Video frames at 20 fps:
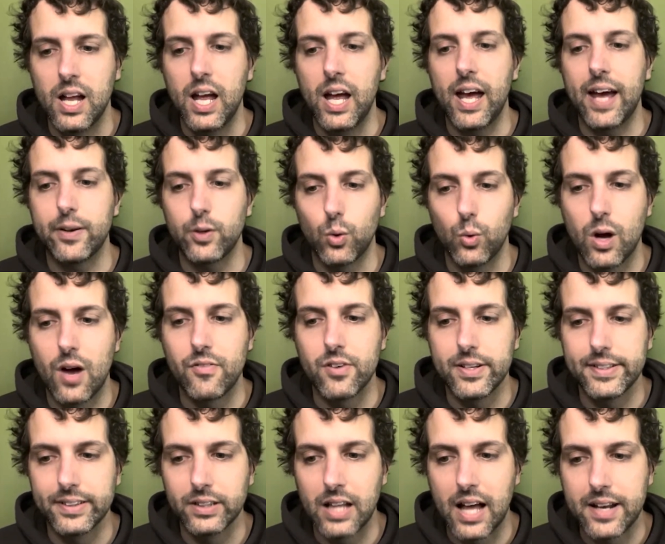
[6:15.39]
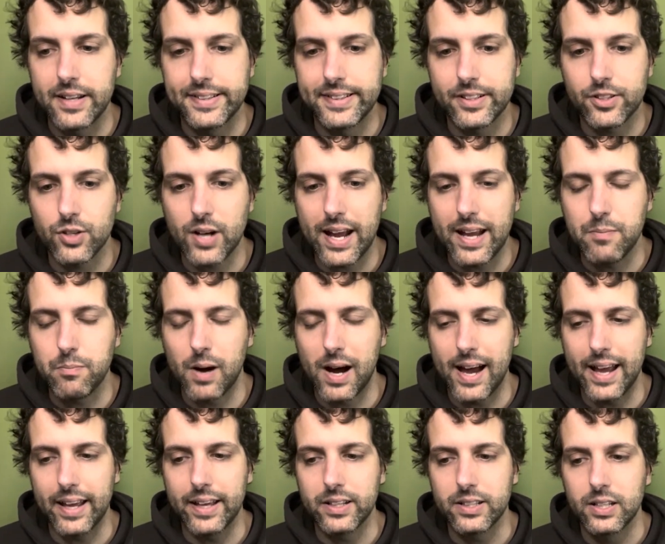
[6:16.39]
and whoever is led astray by
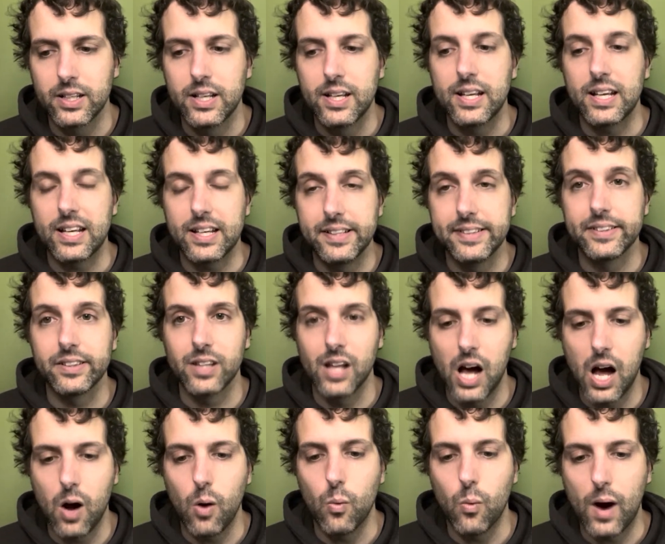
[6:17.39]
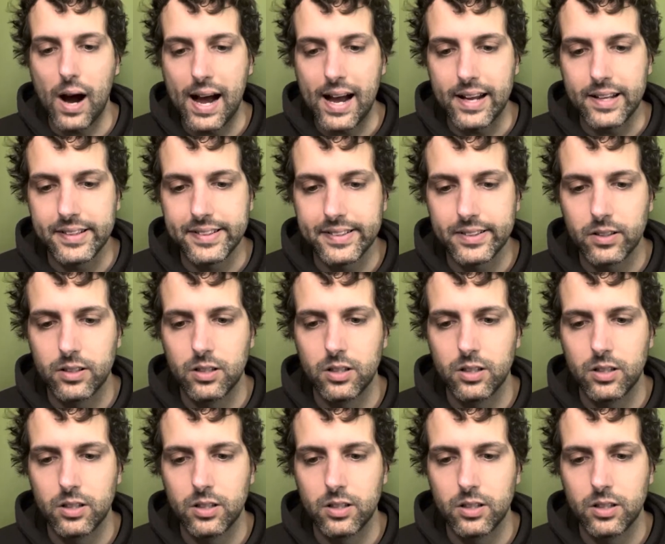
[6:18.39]
it is not wise.